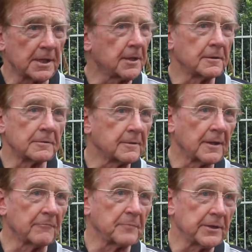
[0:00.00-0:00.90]

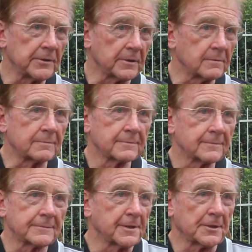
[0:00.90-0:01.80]
So I've been to
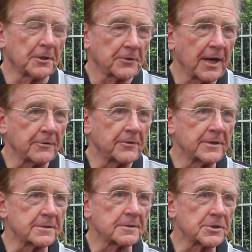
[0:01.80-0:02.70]
a lot of
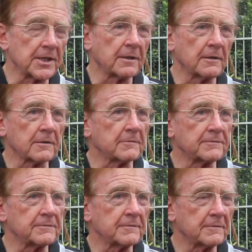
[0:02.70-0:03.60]
countries and seen a lot
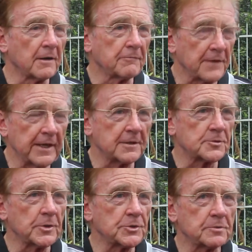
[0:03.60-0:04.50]
of, of
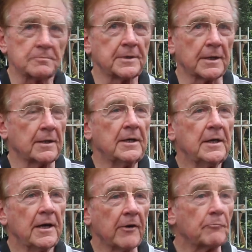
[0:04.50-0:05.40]
things which, you know,
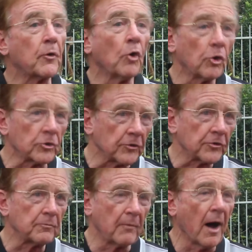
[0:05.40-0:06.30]
have
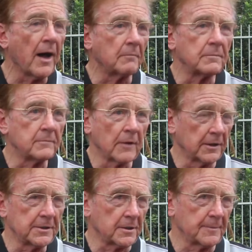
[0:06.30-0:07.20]
broadened my
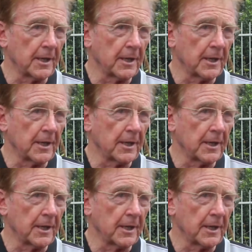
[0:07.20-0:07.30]
knowledge.